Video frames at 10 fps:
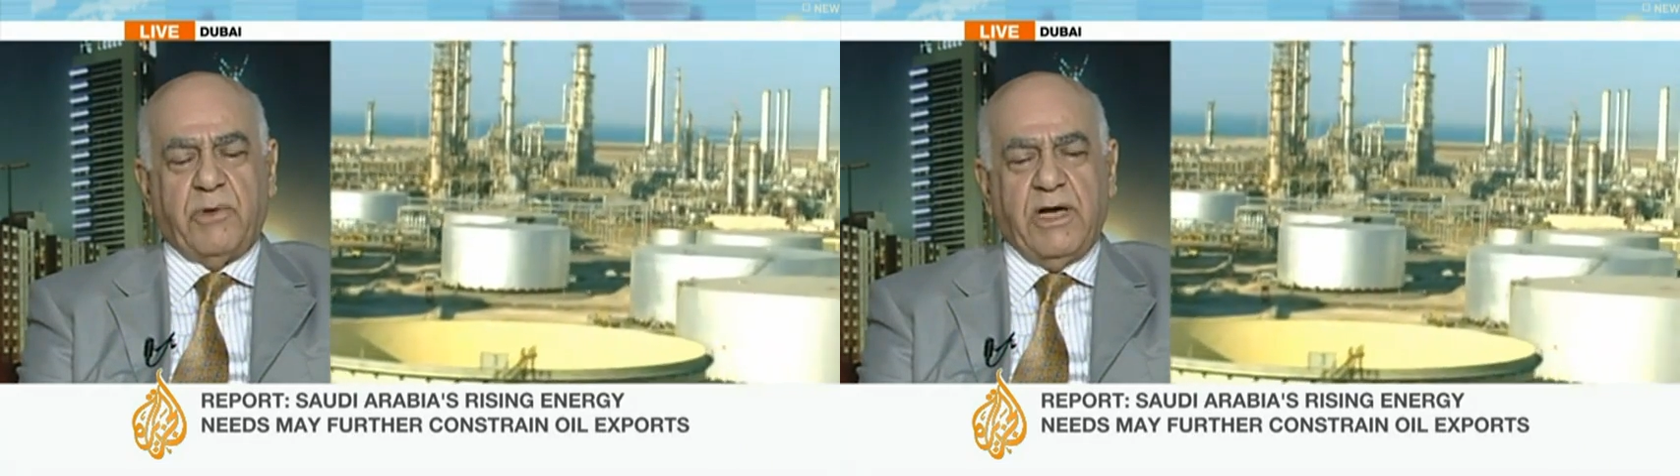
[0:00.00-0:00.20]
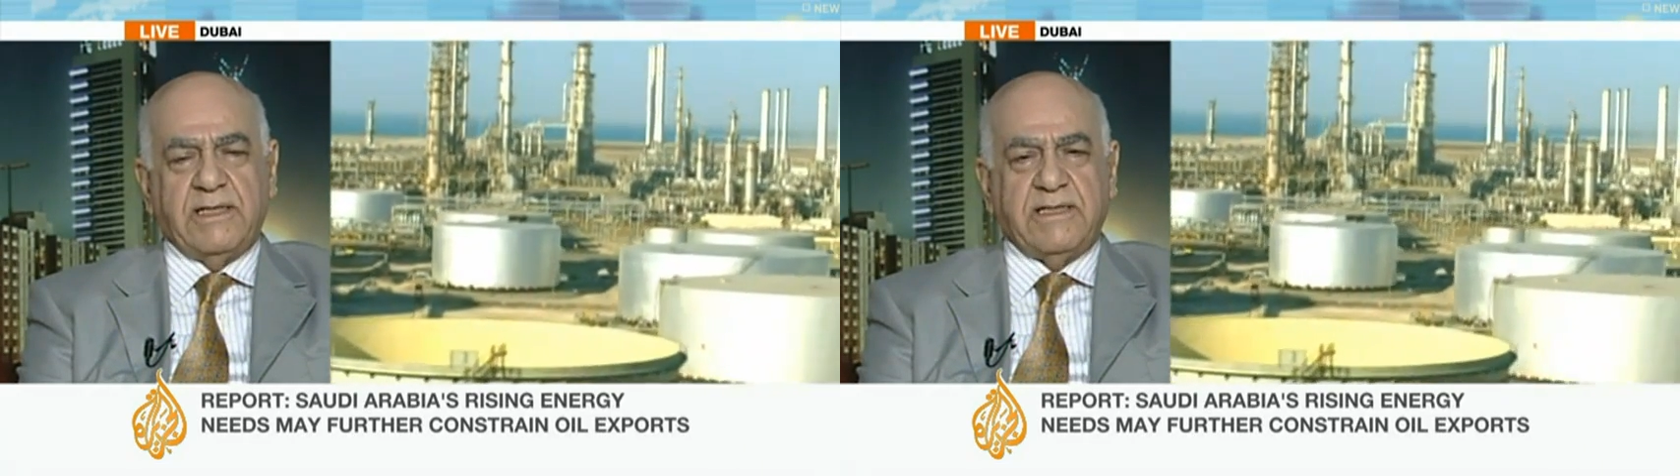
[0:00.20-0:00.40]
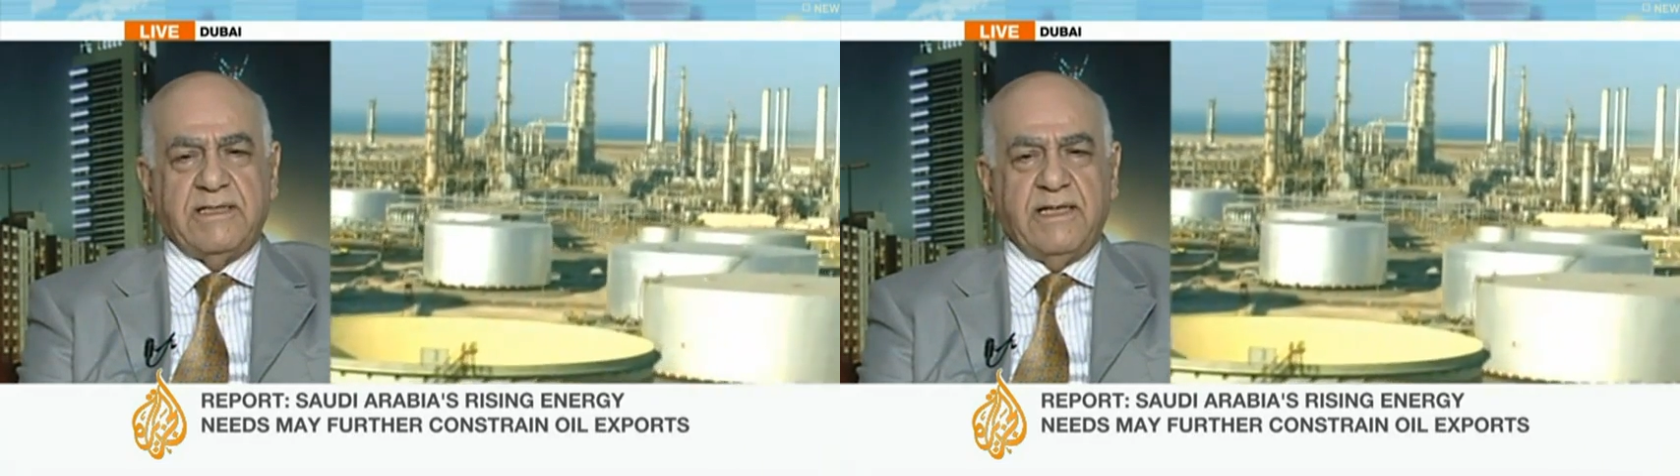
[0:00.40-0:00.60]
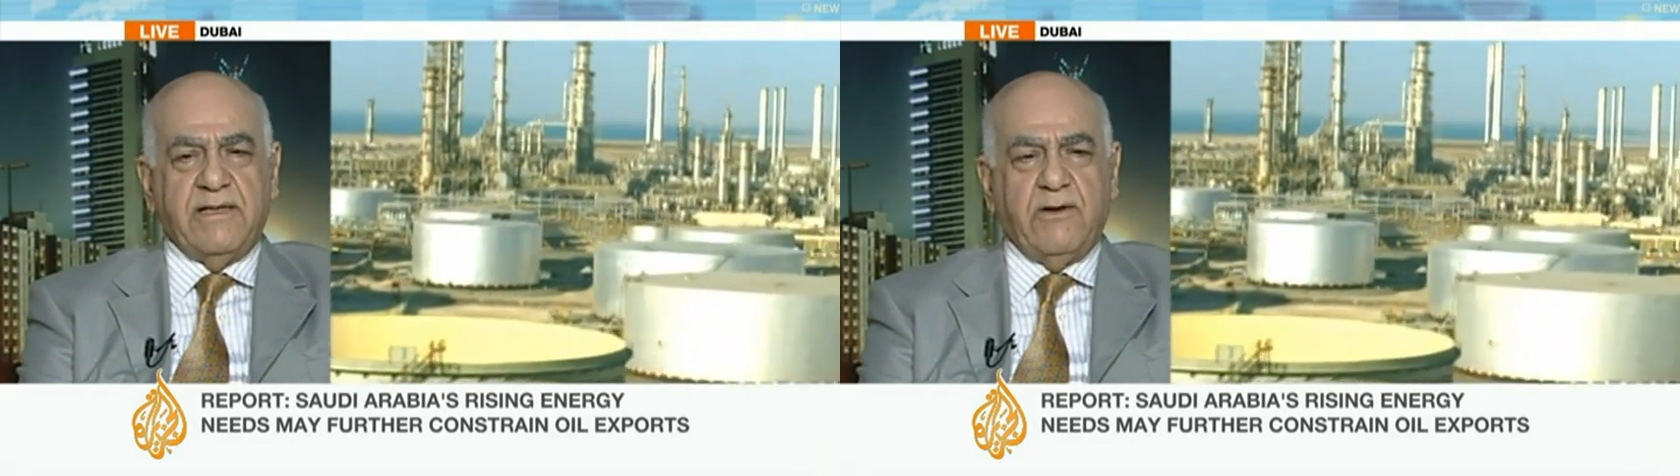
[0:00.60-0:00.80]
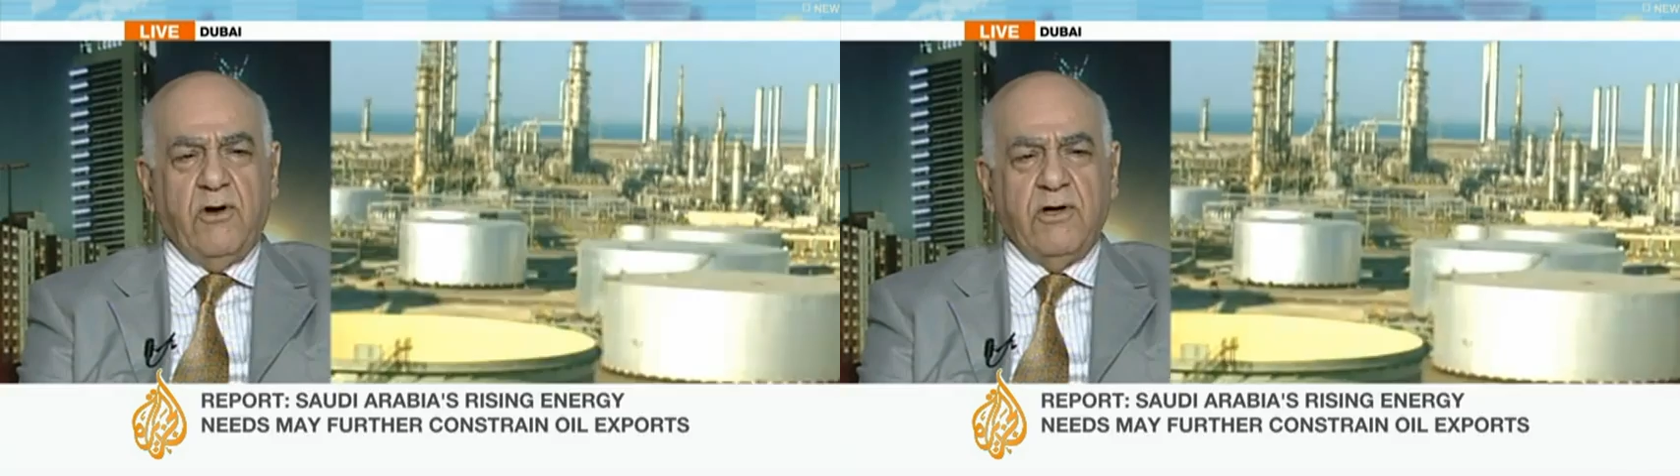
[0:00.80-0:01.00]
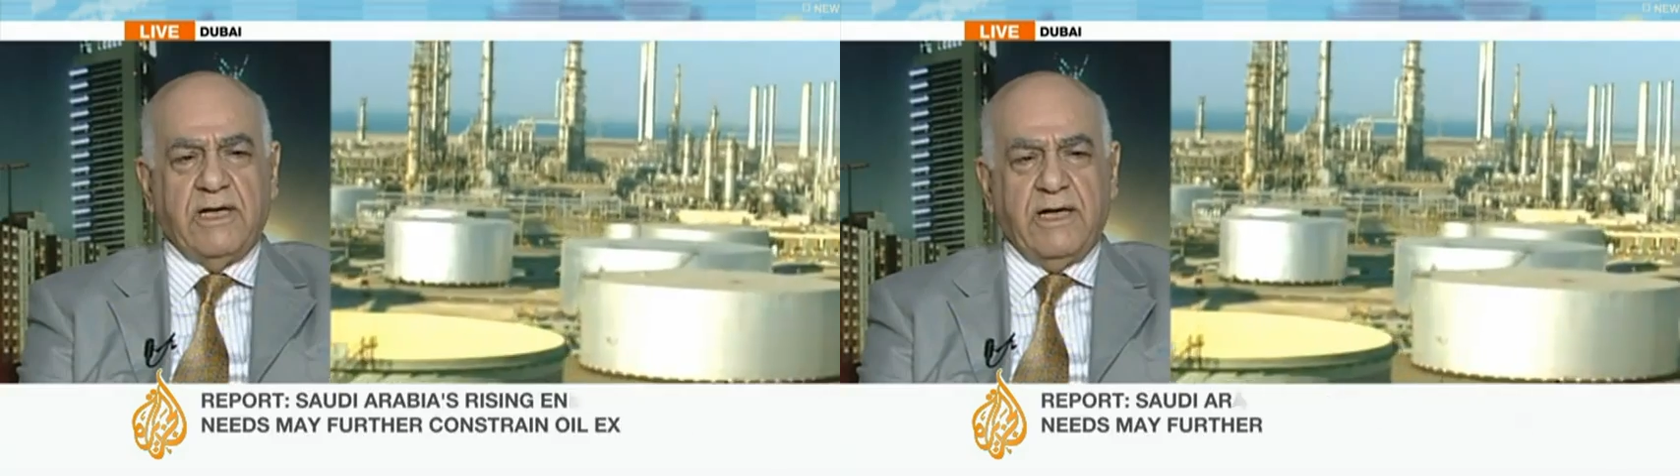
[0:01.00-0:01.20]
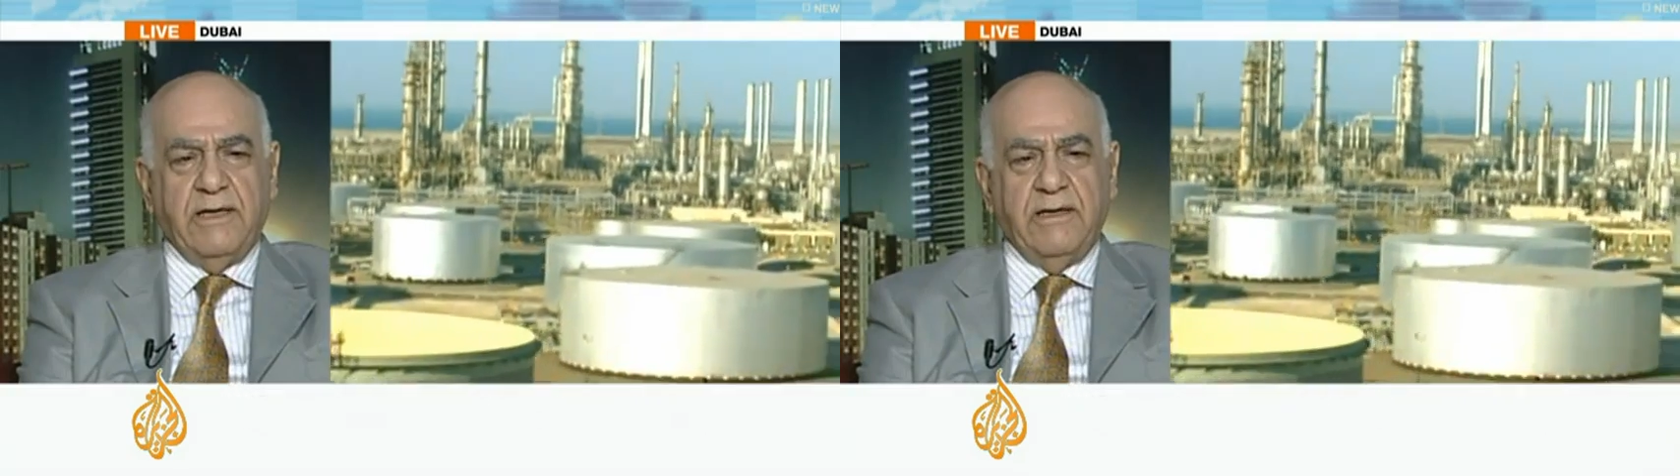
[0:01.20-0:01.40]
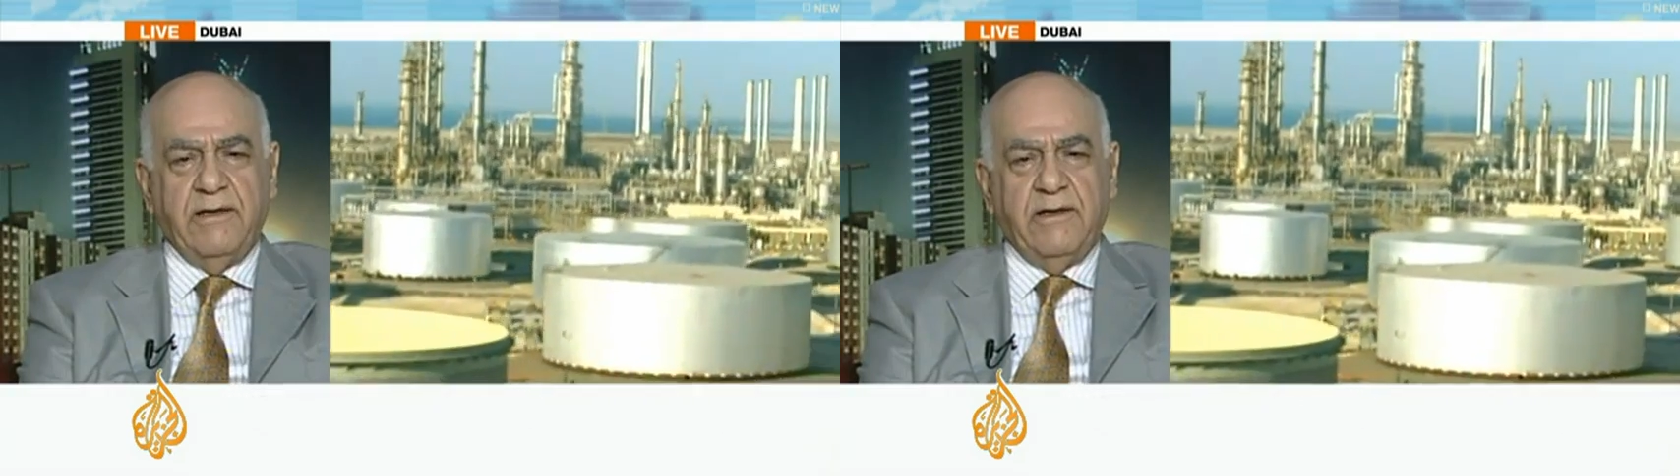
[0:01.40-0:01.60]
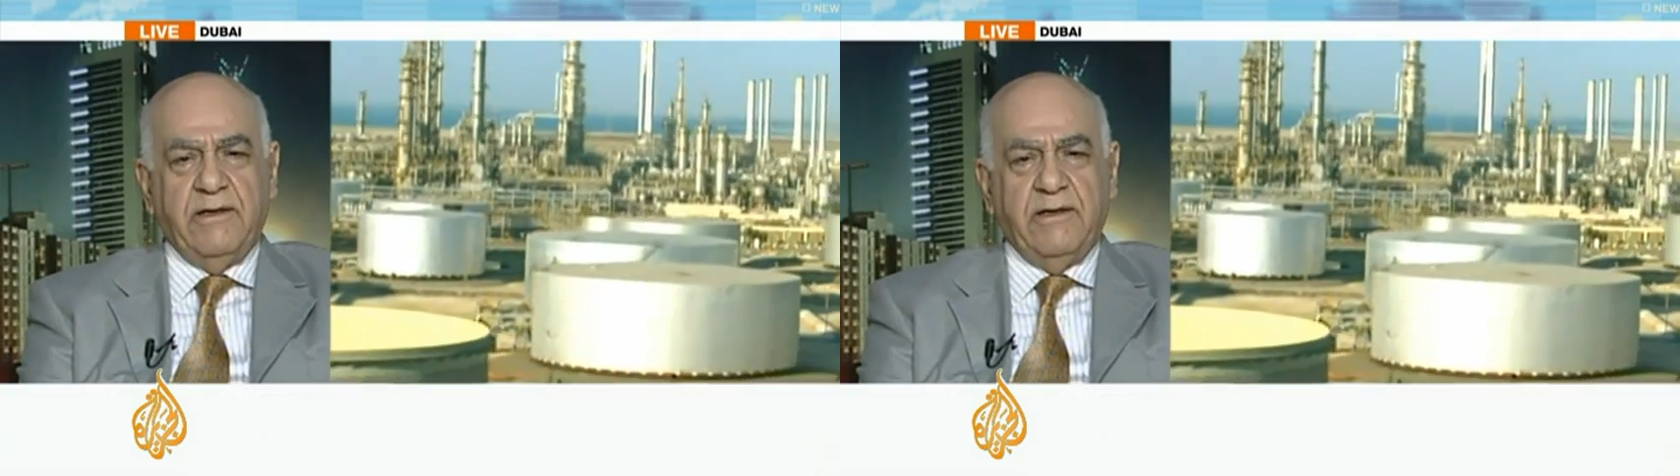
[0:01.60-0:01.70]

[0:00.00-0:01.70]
prices in the long run,